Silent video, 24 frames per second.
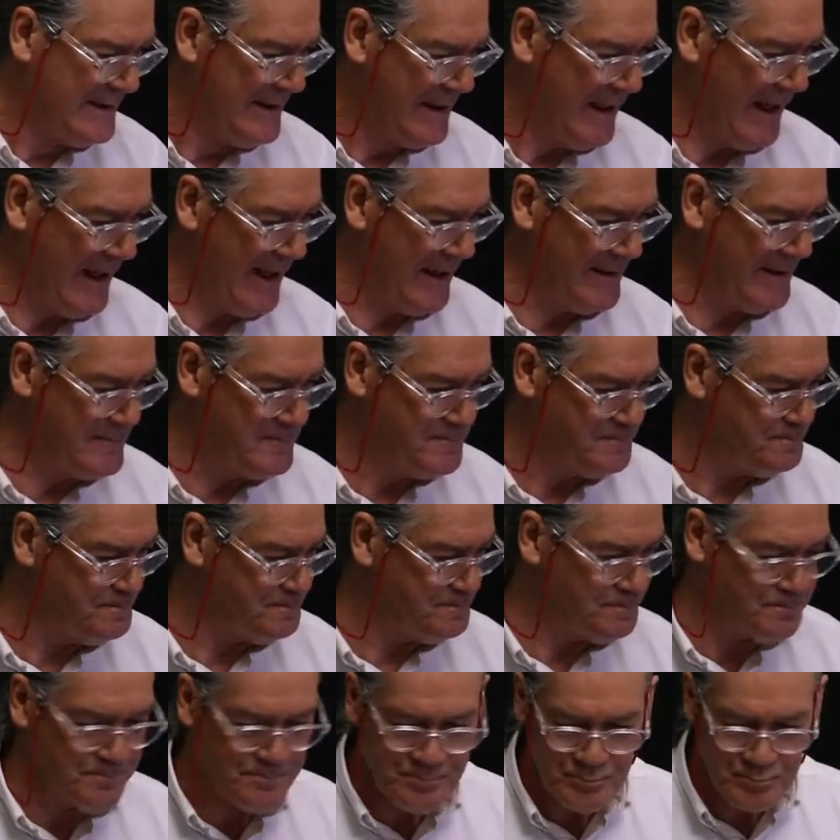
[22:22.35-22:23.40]
Uh,
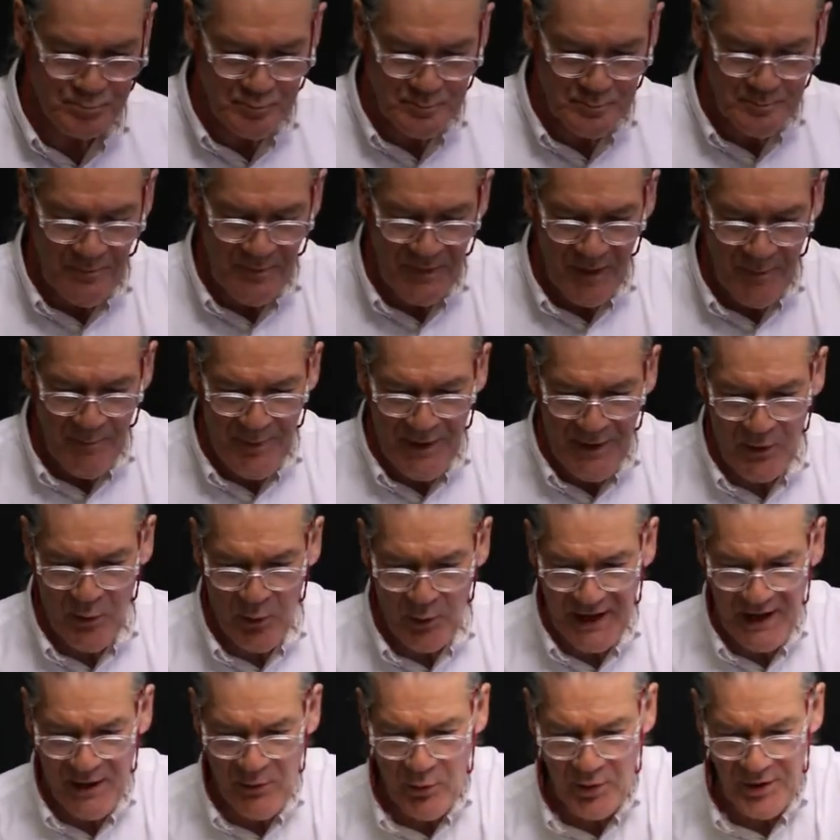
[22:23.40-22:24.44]
but
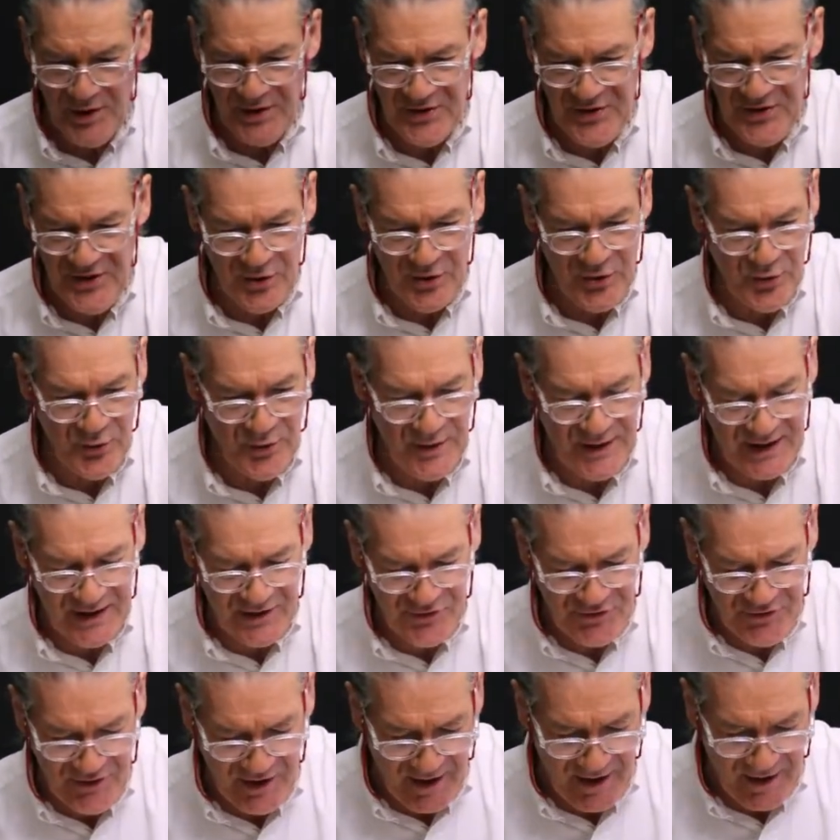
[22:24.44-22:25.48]
what I want to do
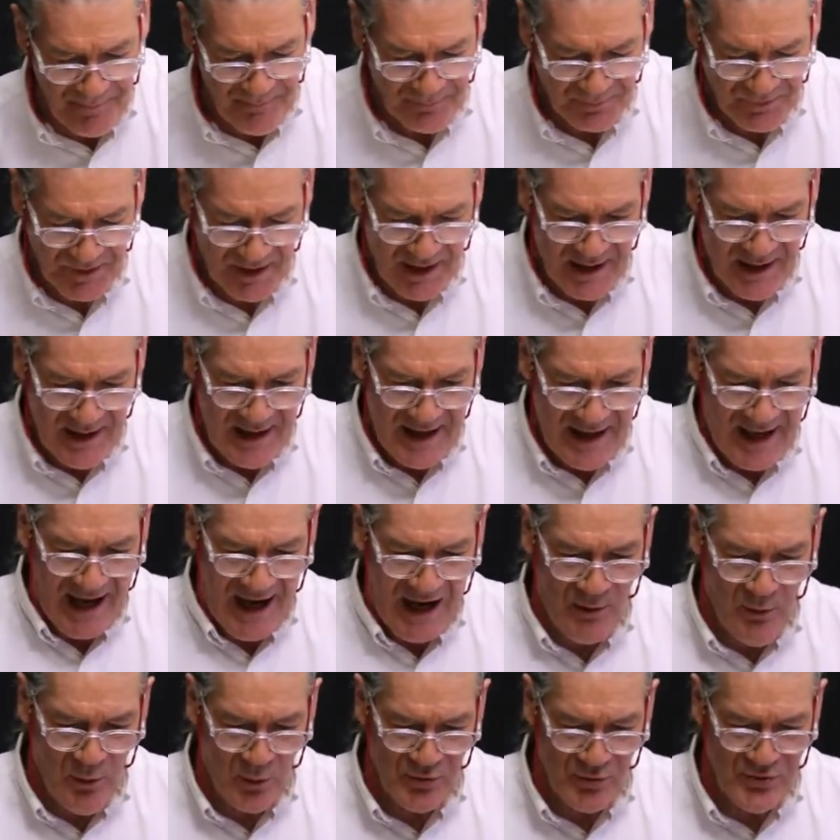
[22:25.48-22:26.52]
is uh, I
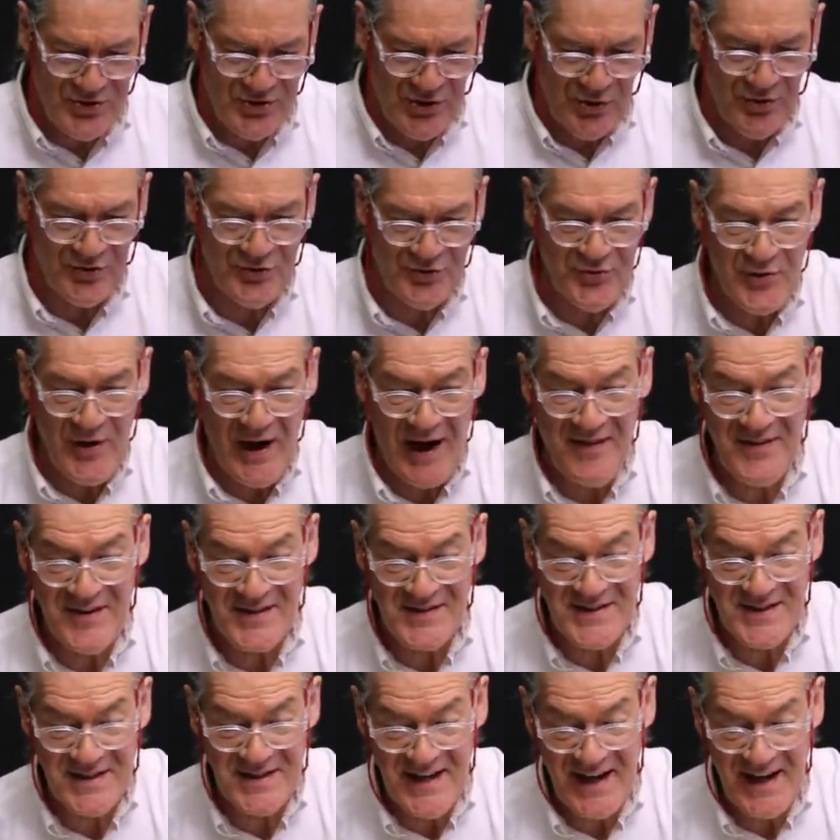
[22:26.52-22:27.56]
want you to try
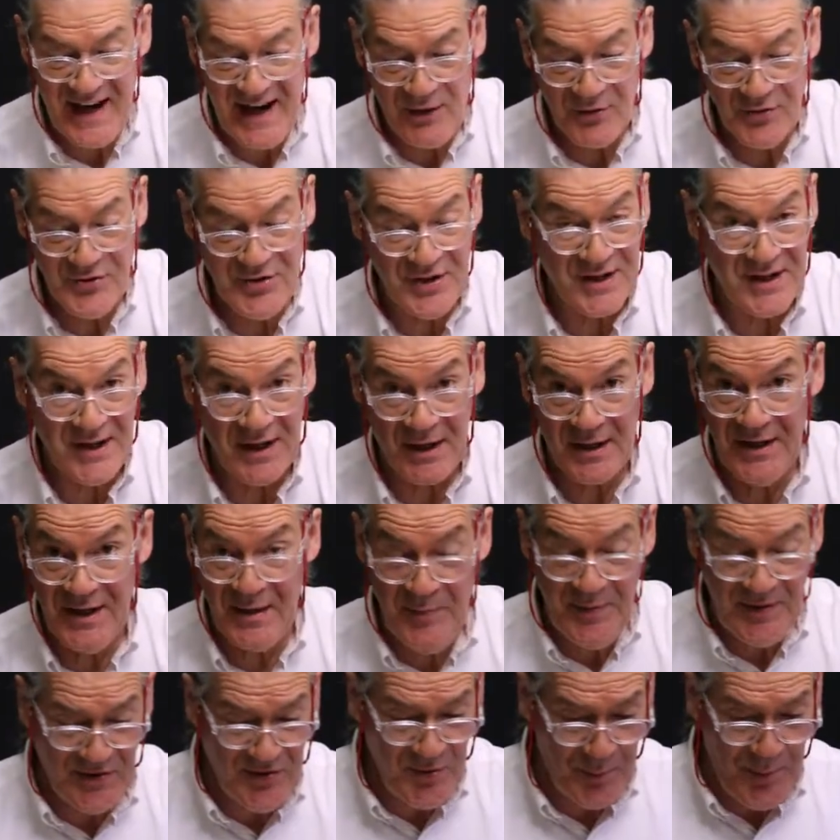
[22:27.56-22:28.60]
this today. I want you to get a clean
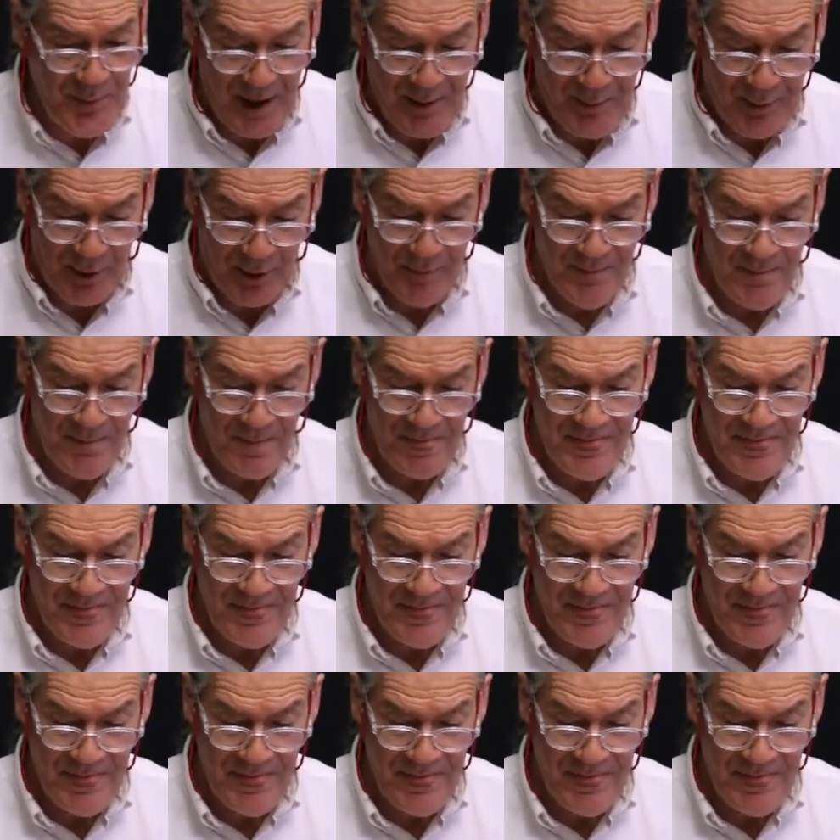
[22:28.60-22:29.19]
piece of paper.